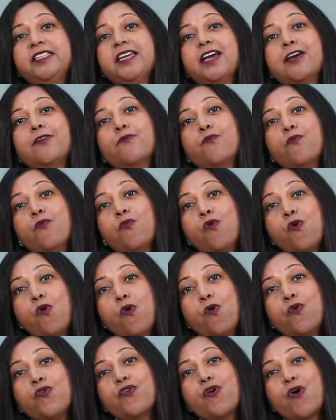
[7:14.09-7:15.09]
They are
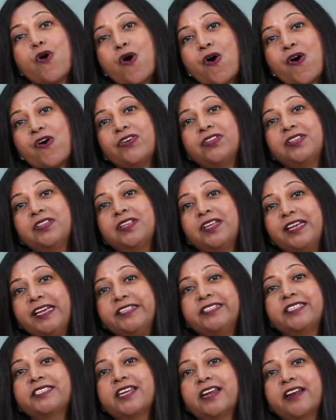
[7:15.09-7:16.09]
more on
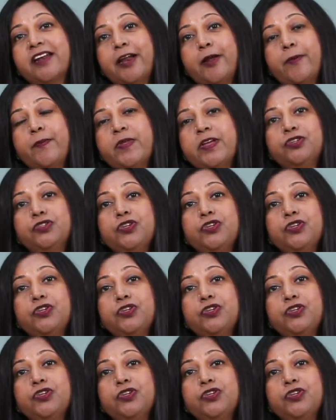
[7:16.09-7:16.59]
Instagram.